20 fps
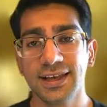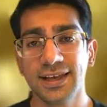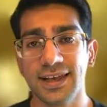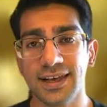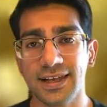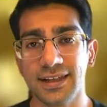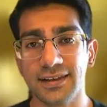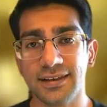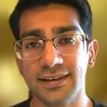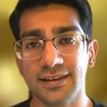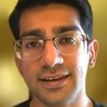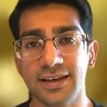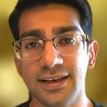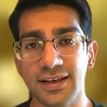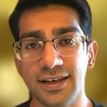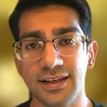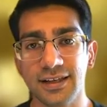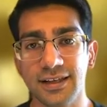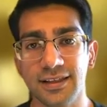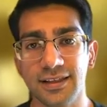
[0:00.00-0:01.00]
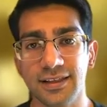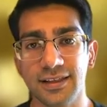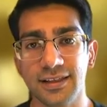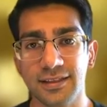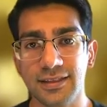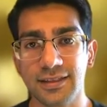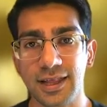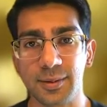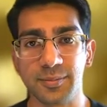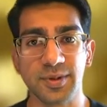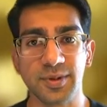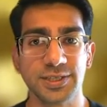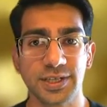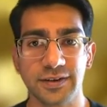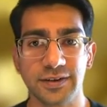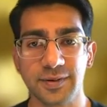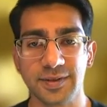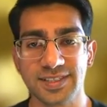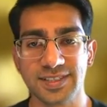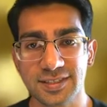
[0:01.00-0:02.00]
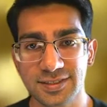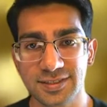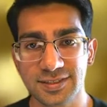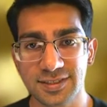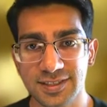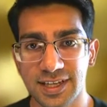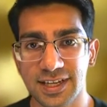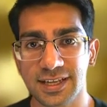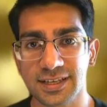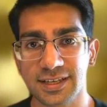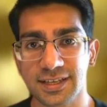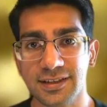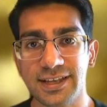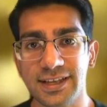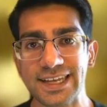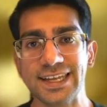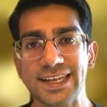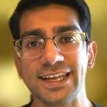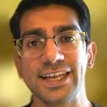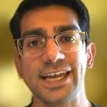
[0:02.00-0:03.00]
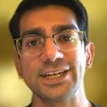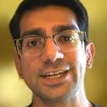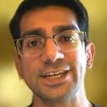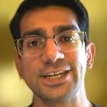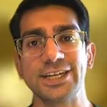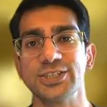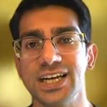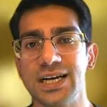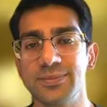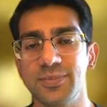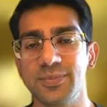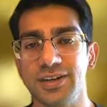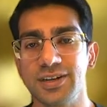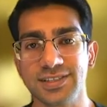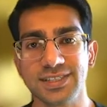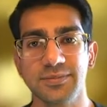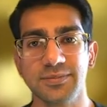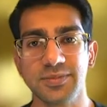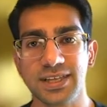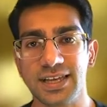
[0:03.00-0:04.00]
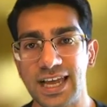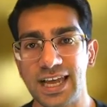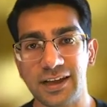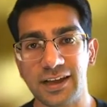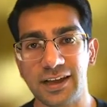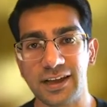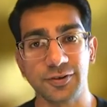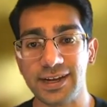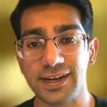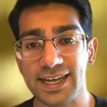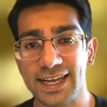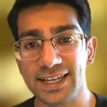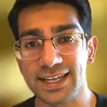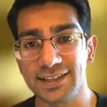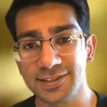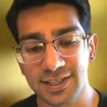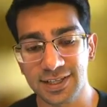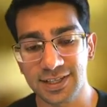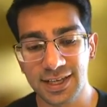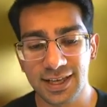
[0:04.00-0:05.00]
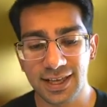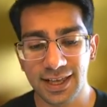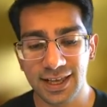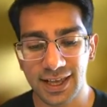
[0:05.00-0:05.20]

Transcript: And that means you have a 60-second delay in catching up on something after it ends.